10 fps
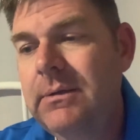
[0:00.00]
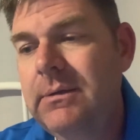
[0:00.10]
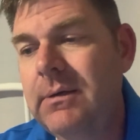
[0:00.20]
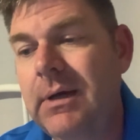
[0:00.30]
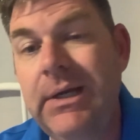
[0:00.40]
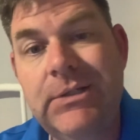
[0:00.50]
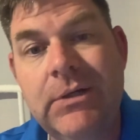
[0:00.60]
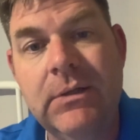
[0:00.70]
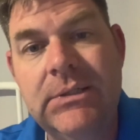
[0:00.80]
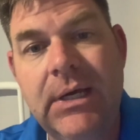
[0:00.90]
all right,
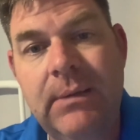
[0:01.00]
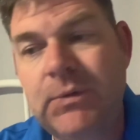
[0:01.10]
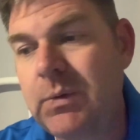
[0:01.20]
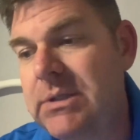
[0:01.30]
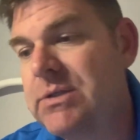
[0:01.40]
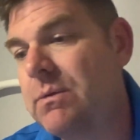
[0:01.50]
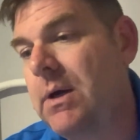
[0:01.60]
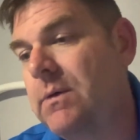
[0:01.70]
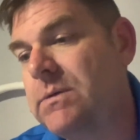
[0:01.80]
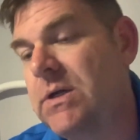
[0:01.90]
turn, time, twist,
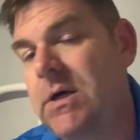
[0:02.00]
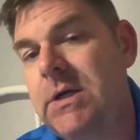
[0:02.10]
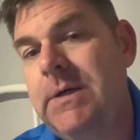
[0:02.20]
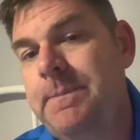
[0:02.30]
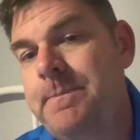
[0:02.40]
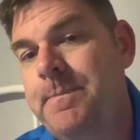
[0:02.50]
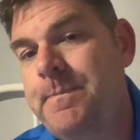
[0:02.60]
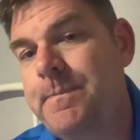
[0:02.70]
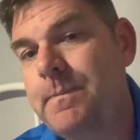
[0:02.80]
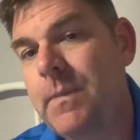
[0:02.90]
throttle, talk.
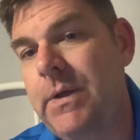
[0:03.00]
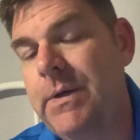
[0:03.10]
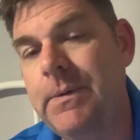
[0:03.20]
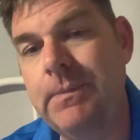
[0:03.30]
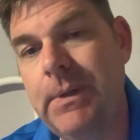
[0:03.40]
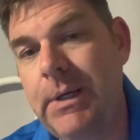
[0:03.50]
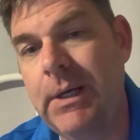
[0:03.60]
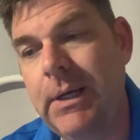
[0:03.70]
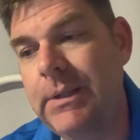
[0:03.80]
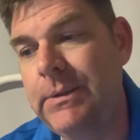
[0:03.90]
You
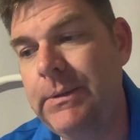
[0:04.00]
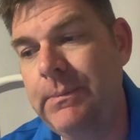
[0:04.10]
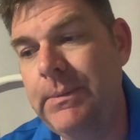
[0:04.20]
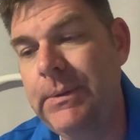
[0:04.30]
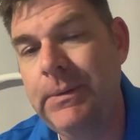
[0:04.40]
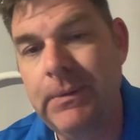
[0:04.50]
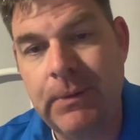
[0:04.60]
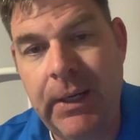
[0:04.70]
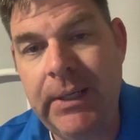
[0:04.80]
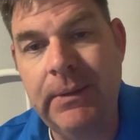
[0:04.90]

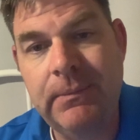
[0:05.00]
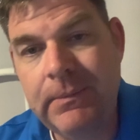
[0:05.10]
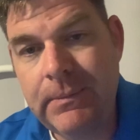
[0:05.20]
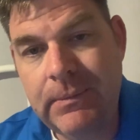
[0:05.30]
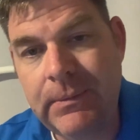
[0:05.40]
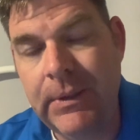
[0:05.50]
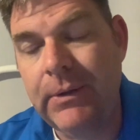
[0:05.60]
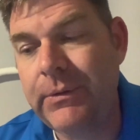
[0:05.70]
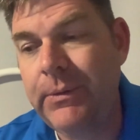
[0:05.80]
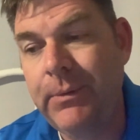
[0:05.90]
granted,
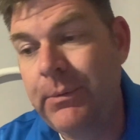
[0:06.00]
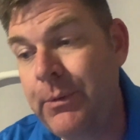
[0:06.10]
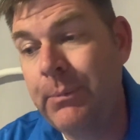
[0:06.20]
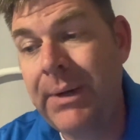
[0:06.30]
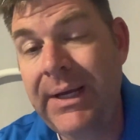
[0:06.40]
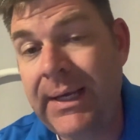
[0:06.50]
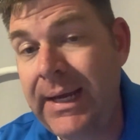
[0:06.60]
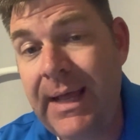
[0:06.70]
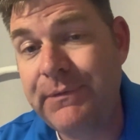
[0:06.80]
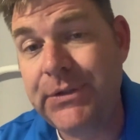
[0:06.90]
you might not
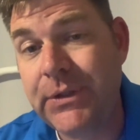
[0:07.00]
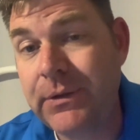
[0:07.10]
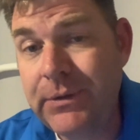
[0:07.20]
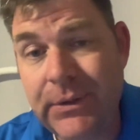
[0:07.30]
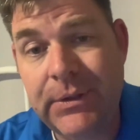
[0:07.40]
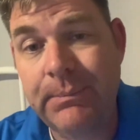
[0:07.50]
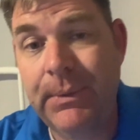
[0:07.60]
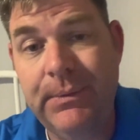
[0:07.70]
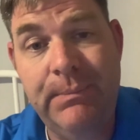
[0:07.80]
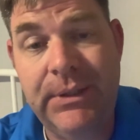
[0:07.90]
have to turn, it could
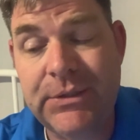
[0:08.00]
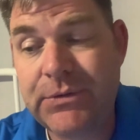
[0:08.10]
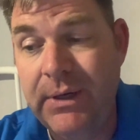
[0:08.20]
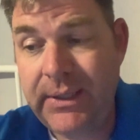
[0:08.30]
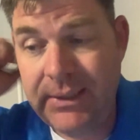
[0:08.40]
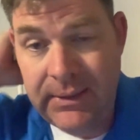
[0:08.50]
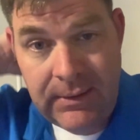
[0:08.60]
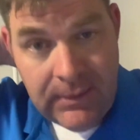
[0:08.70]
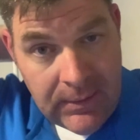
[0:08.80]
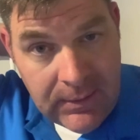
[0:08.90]
might be a straight in,
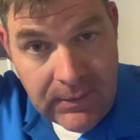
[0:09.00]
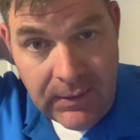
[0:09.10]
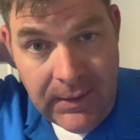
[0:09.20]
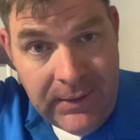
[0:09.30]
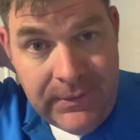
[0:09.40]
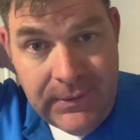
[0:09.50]
all right.